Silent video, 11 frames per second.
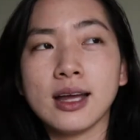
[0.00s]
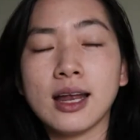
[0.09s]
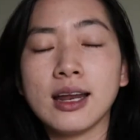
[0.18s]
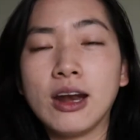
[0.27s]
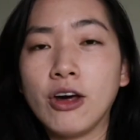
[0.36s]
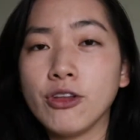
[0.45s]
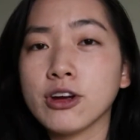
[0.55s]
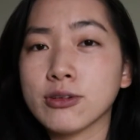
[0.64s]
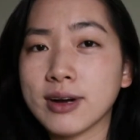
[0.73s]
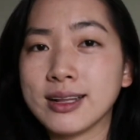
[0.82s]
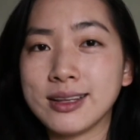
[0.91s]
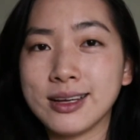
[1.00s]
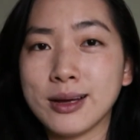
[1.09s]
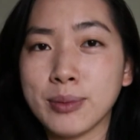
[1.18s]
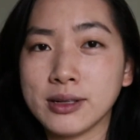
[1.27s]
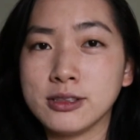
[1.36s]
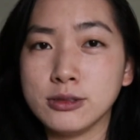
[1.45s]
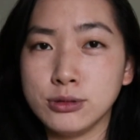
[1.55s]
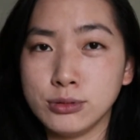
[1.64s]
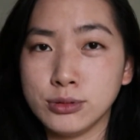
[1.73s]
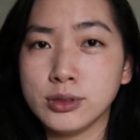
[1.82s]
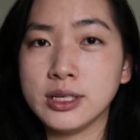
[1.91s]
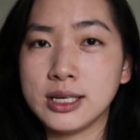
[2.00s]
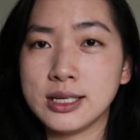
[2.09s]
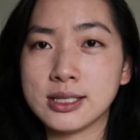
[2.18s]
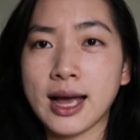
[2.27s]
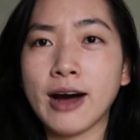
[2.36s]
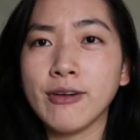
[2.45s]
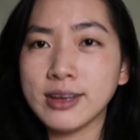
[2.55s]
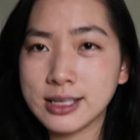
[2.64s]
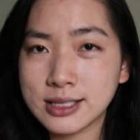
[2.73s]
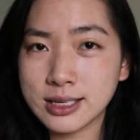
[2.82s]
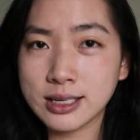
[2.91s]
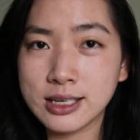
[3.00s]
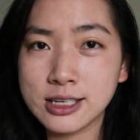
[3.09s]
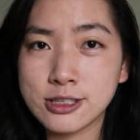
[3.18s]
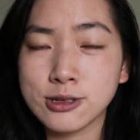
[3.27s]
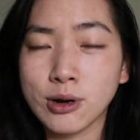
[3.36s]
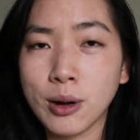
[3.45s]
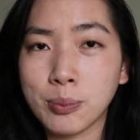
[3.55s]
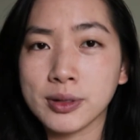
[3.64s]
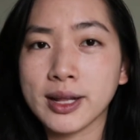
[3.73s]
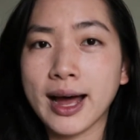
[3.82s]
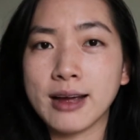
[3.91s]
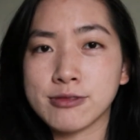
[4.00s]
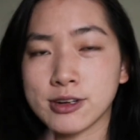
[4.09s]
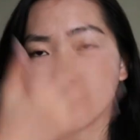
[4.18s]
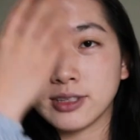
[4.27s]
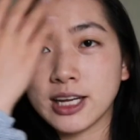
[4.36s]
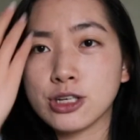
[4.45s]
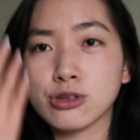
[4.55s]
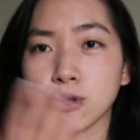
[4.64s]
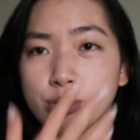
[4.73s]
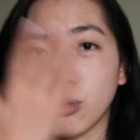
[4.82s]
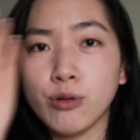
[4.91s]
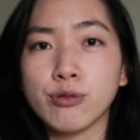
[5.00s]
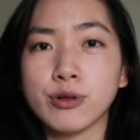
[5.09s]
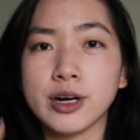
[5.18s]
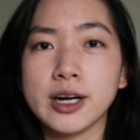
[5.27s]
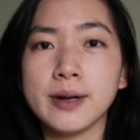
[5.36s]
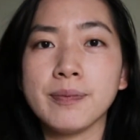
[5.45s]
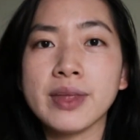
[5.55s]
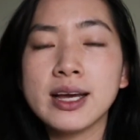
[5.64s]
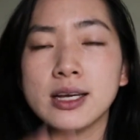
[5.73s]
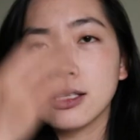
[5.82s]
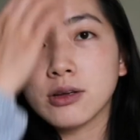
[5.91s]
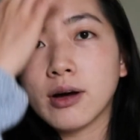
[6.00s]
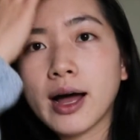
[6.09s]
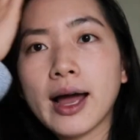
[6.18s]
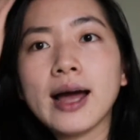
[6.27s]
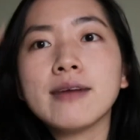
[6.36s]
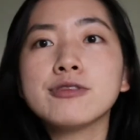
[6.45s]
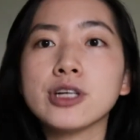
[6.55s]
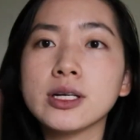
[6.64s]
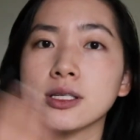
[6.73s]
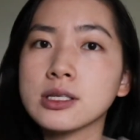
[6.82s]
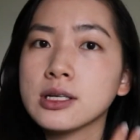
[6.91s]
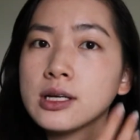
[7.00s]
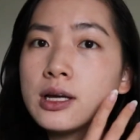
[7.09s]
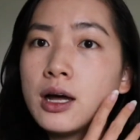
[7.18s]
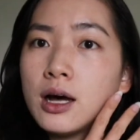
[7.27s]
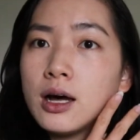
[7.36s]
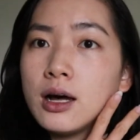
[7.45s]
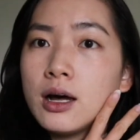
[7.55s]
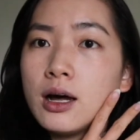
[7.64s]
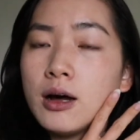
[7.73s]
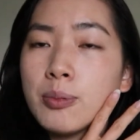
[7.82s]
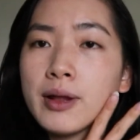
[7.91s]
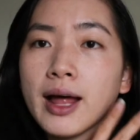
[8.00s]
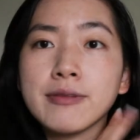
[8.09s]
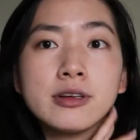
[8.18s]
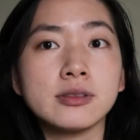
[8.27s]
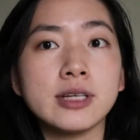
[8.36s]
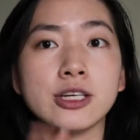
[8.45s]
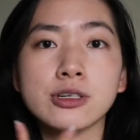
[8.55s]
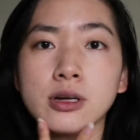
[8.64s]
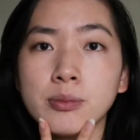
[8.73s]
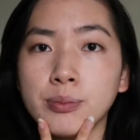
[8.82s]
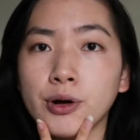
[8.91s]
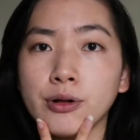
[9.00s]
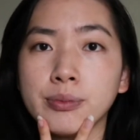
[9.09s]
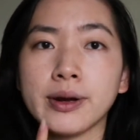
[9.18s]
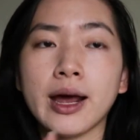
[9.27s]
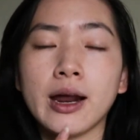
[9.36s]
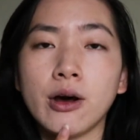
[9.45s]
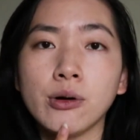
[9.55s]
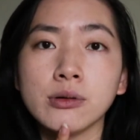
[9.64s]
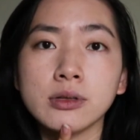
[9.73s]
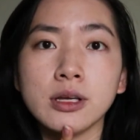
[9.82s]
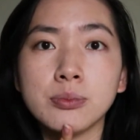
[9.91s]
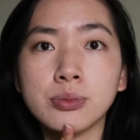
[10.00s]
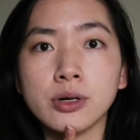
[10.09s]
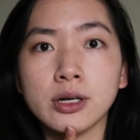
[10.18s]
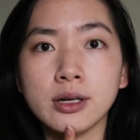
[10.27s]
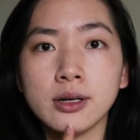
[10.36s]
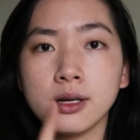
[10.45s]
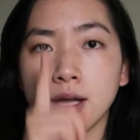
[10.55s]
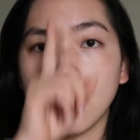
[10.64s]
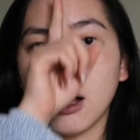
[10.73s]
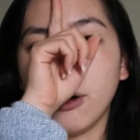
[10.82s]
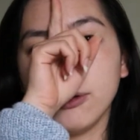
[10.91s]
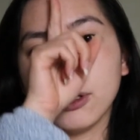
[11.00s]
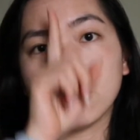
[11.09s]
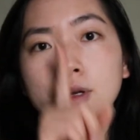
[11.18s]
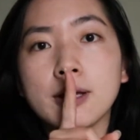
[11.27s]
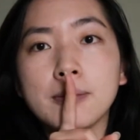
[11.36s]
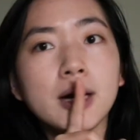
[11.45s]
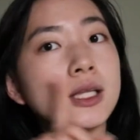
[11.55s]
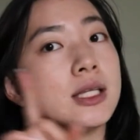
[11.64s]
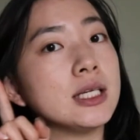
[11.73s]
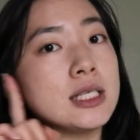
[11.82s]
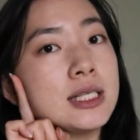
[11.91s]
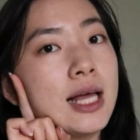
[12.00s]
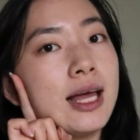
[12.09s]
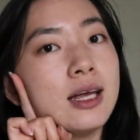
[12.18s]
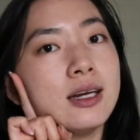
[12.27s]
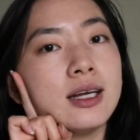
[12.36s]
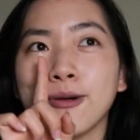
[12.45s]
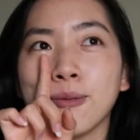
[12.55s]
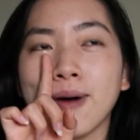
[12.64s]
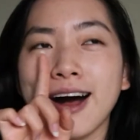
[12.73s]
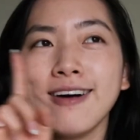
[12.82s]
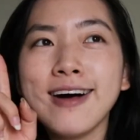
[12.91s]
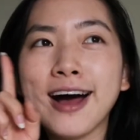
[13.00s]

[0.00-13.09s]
And another great thing about the duo is how easy it is to apply foundation over it. So I have just applied foundation on both, but I only put all the cream on this side. While